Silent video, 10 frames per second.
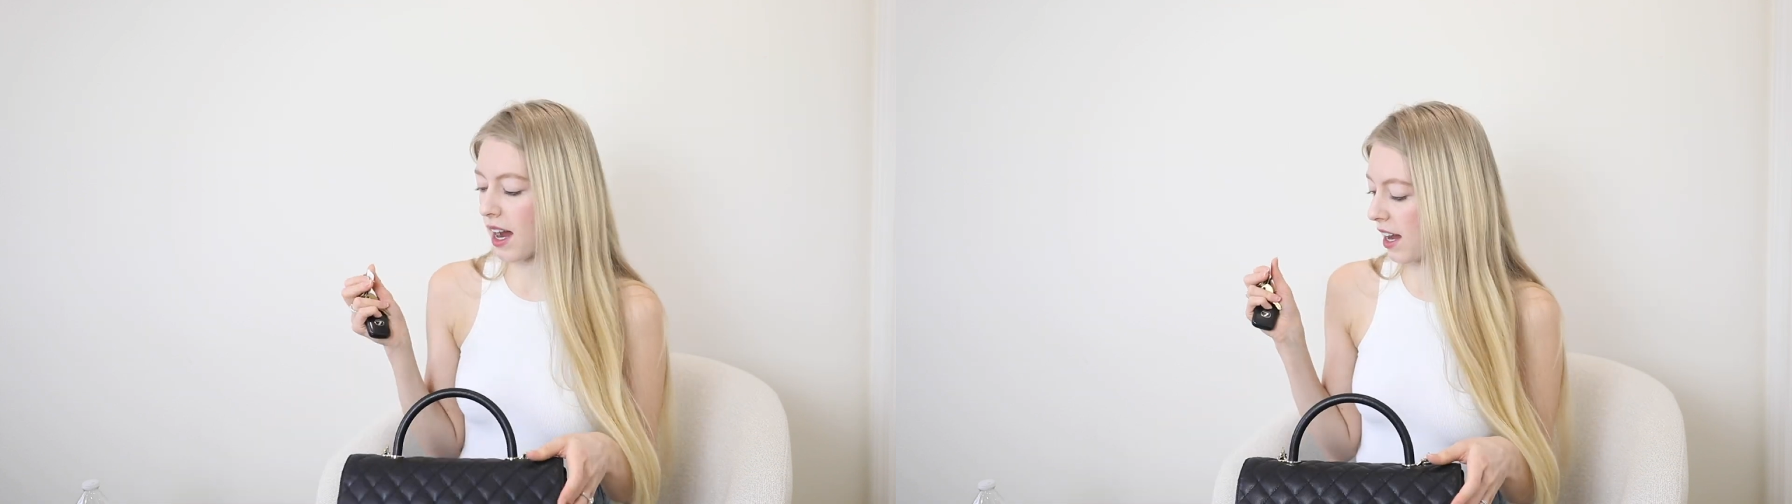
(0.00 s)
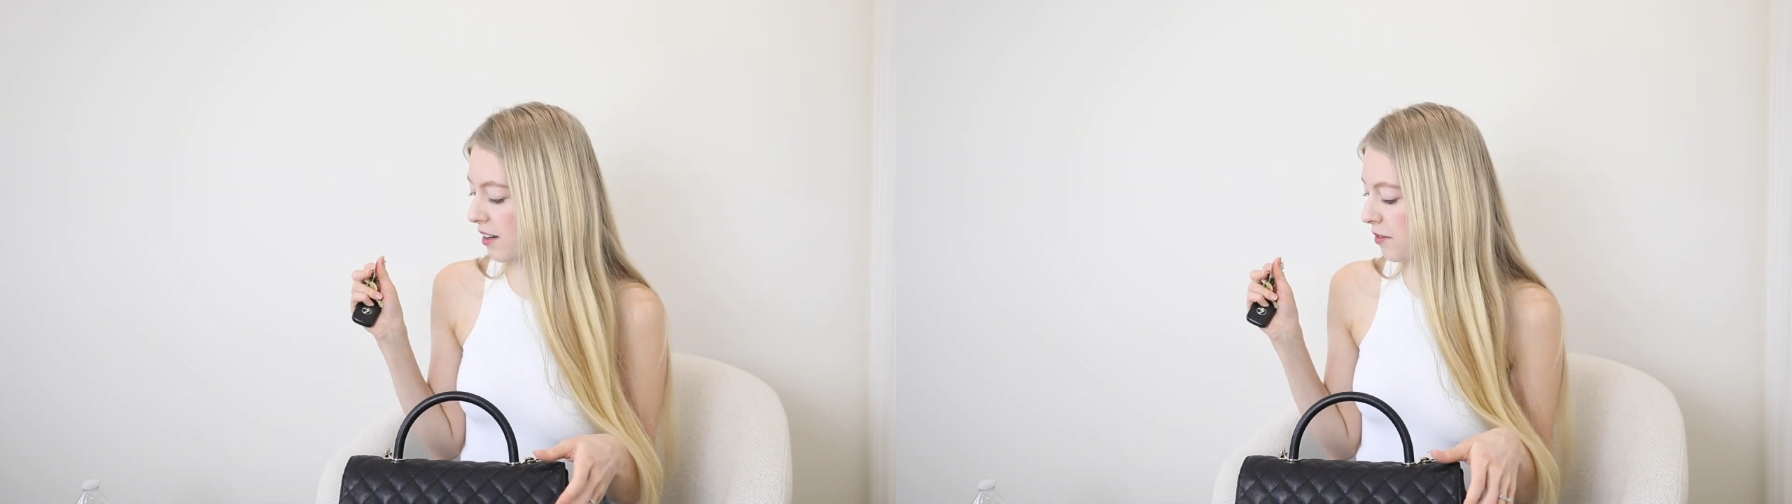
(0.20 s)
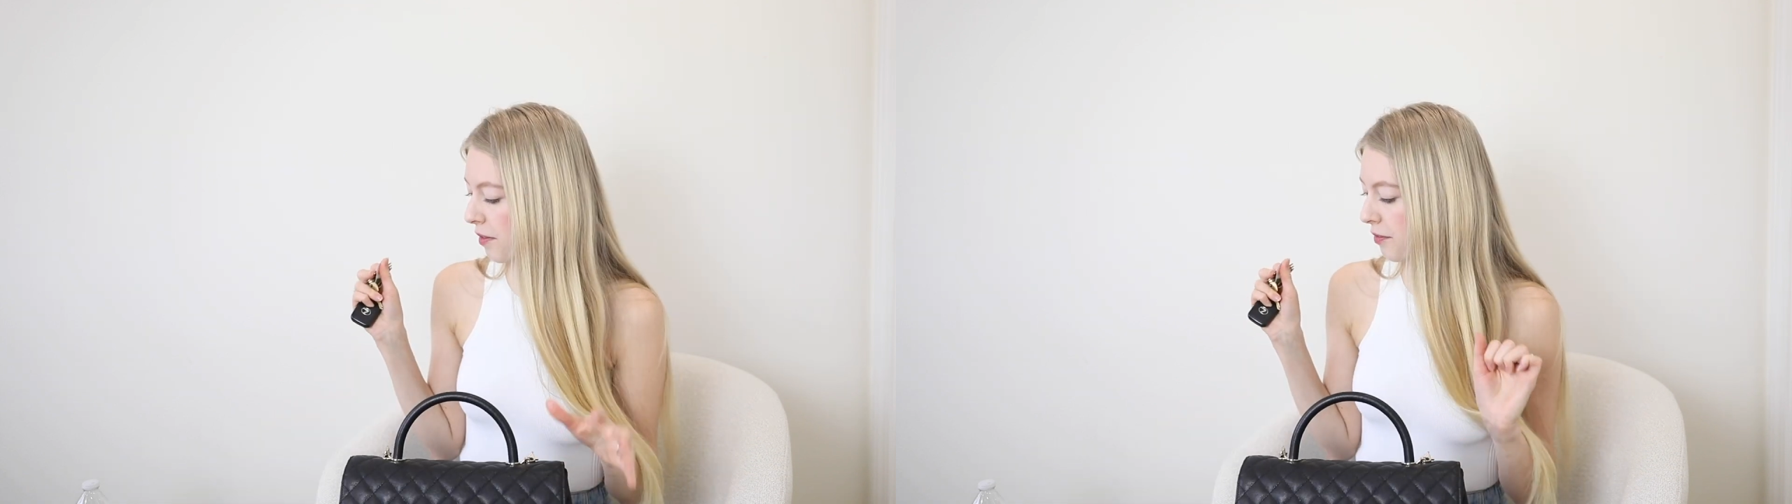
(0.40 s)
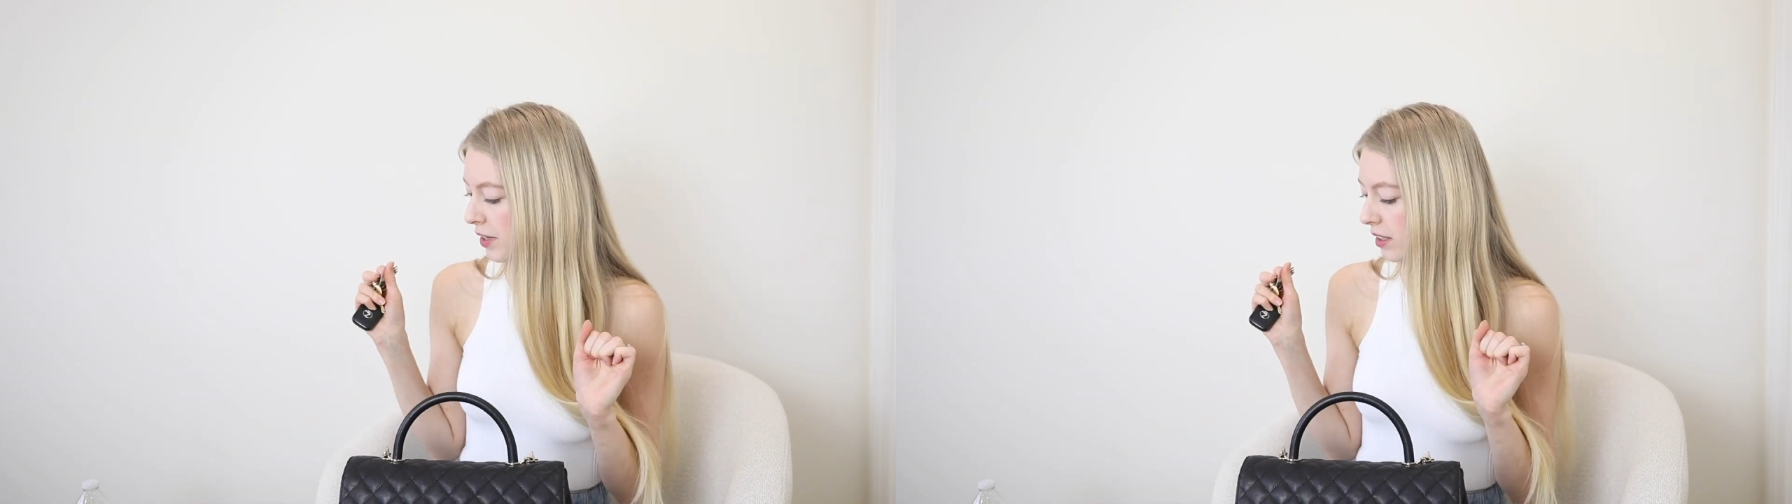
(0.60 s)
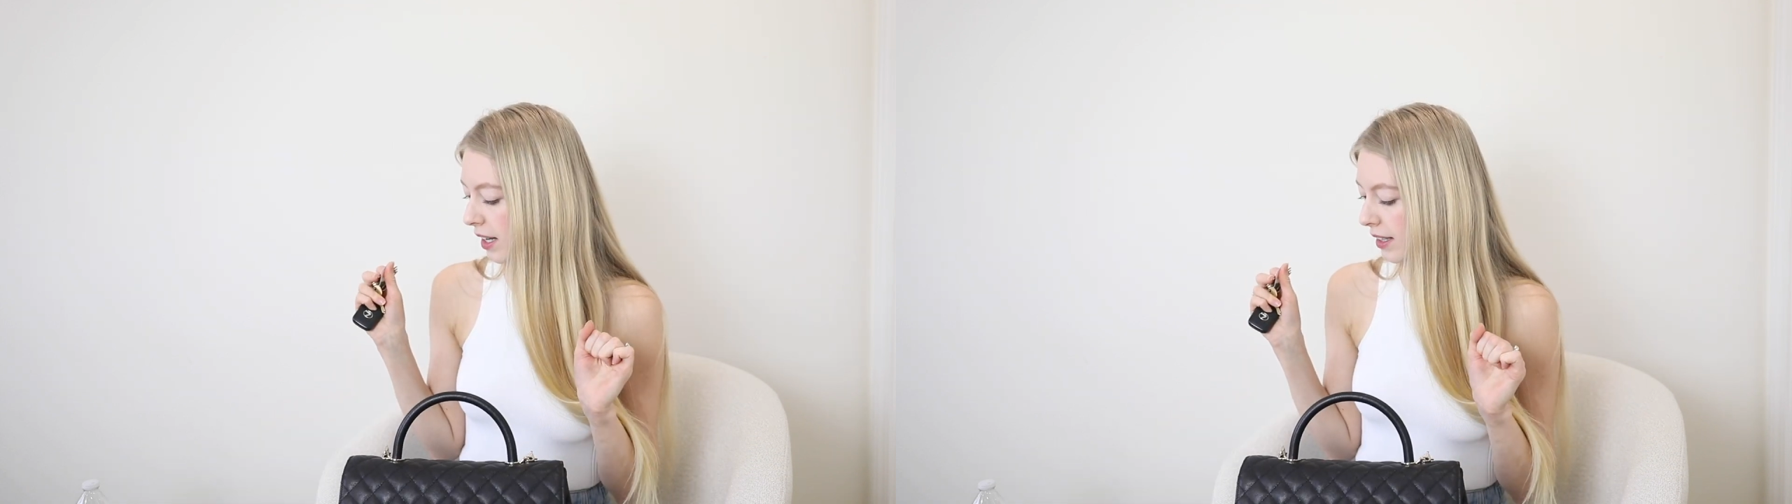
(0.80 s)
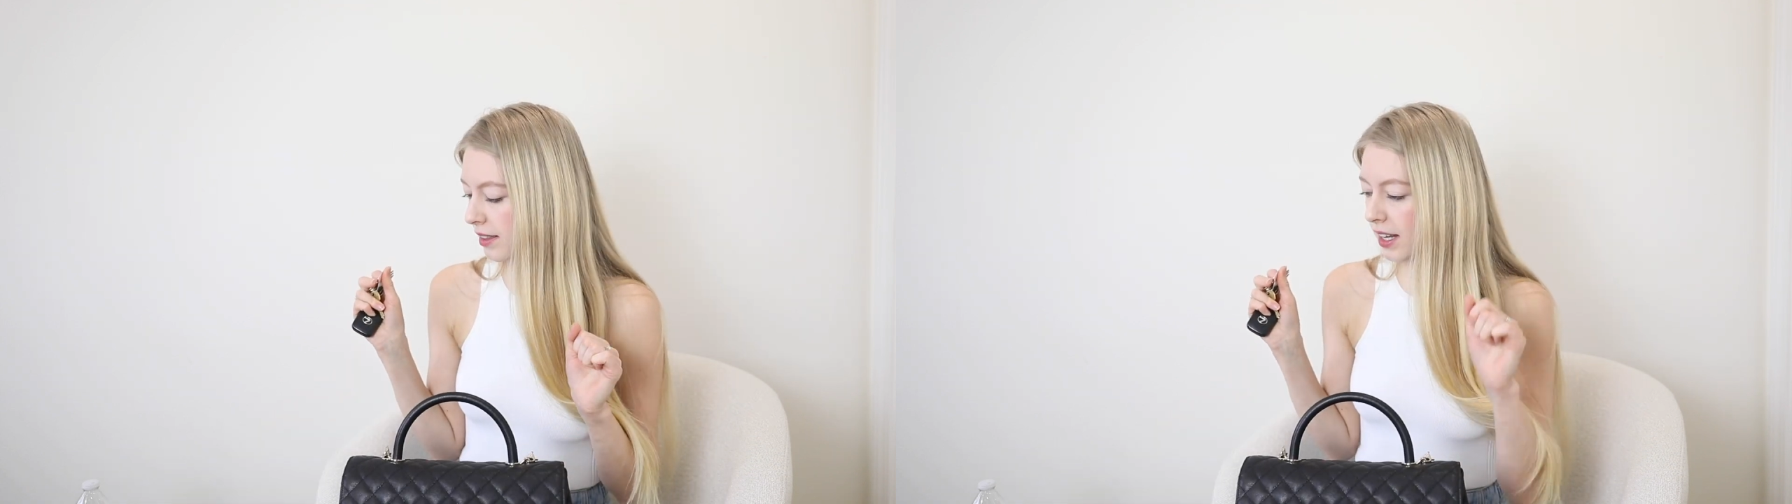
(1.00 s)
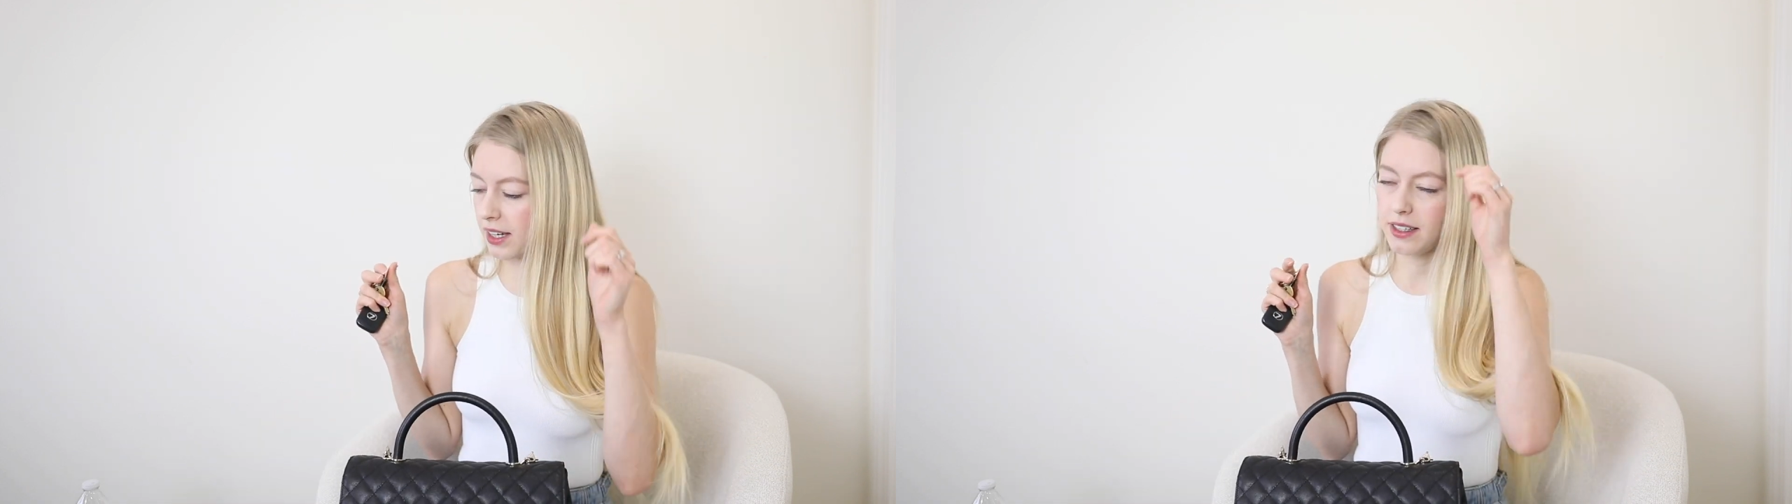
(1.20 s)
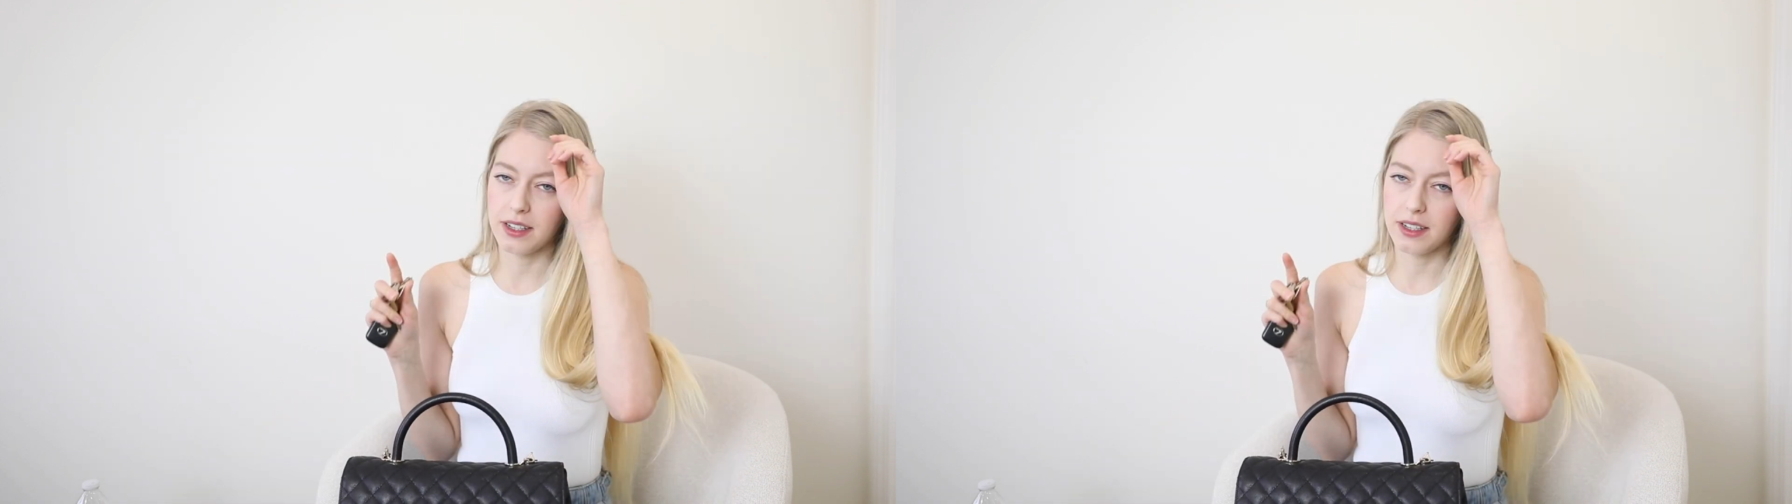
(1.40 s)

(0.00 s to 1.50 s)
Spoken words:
kind of feel like they